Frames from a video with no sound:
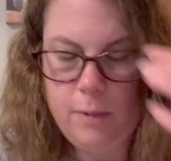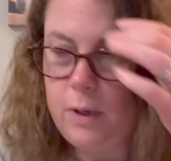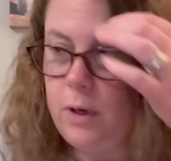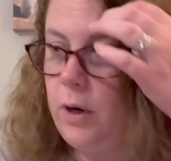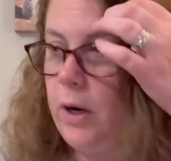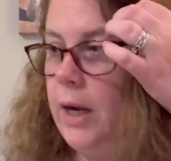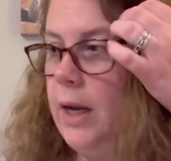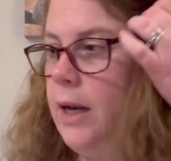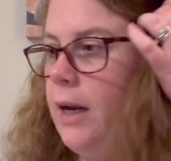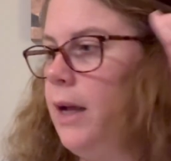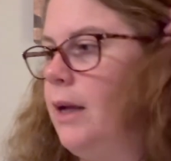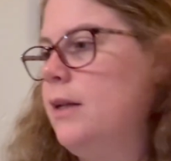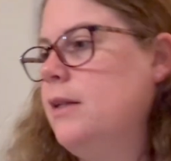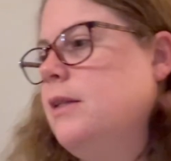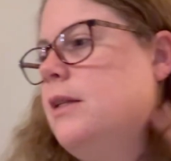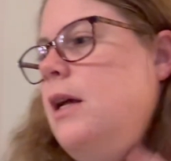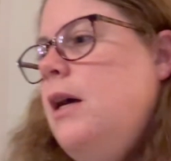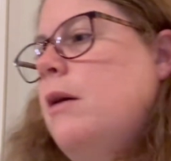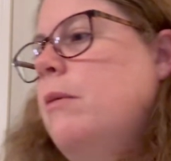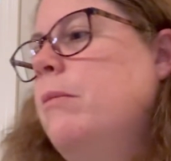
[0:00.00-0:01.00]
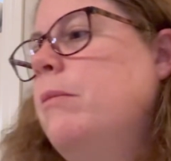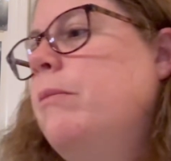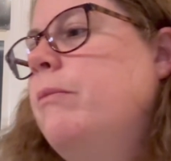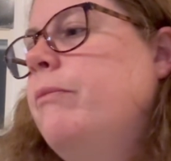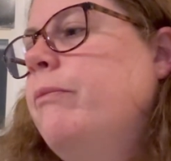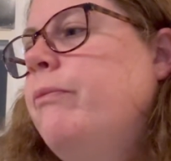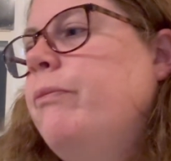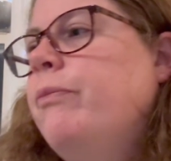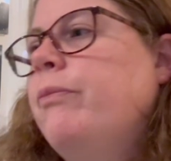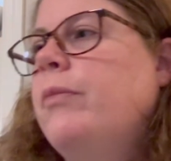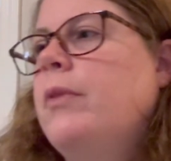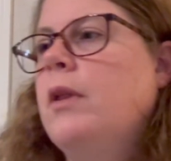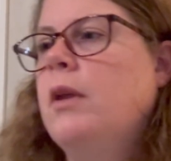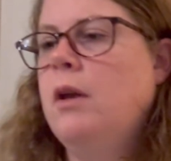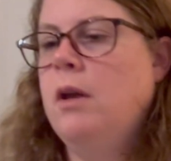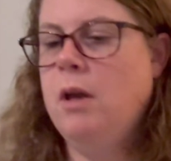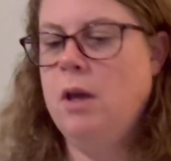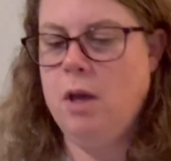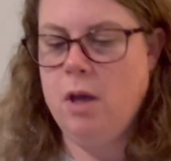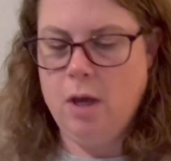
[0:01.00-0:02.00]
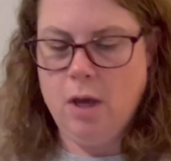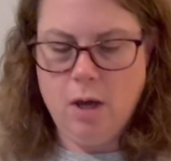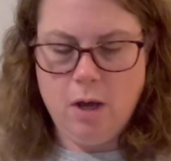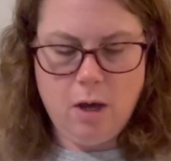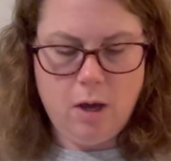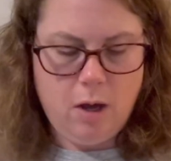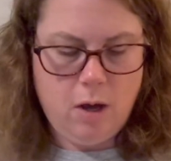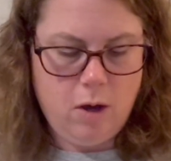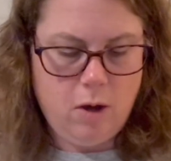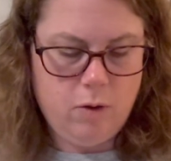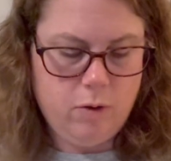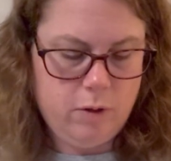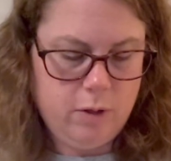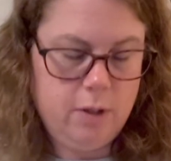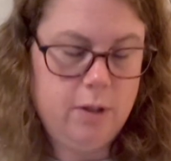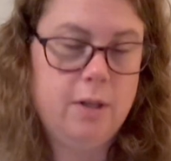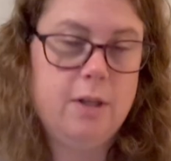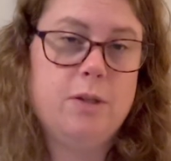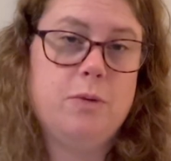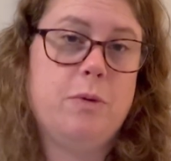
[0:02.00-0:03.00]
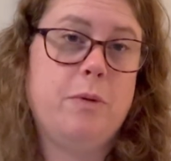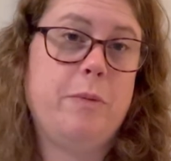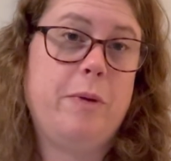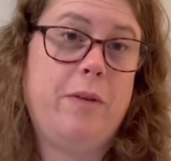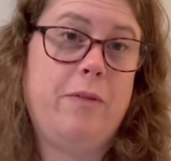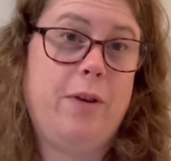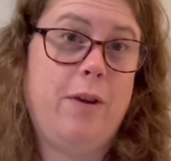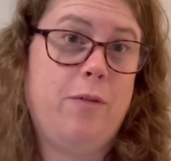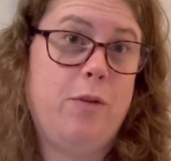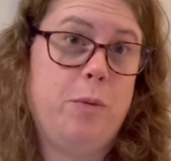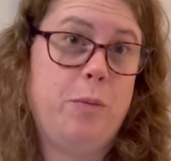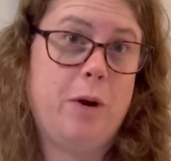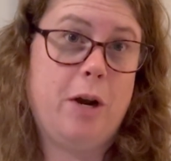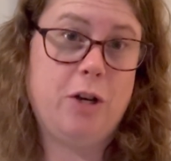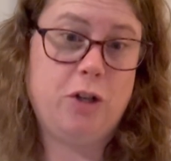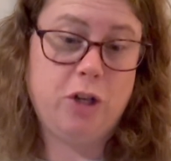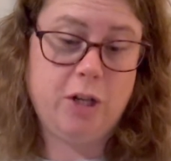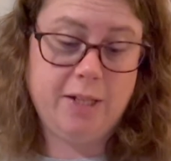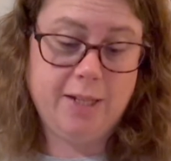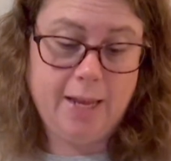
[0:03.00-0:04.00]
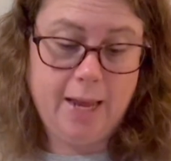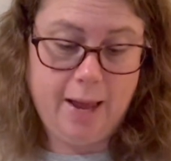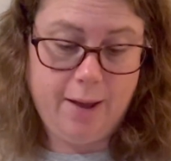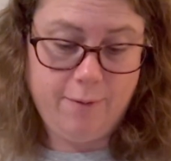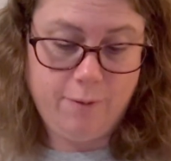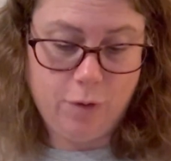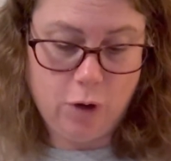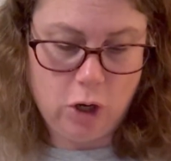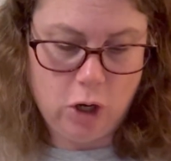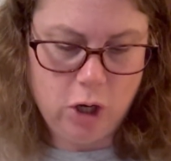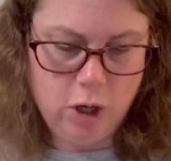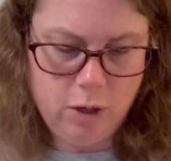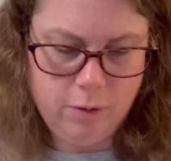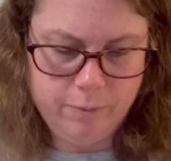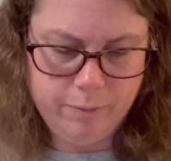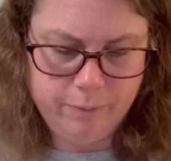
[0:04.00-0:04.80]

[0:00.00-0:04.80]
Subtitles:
All right, next up. Oh, this is one of my favorite projects ever.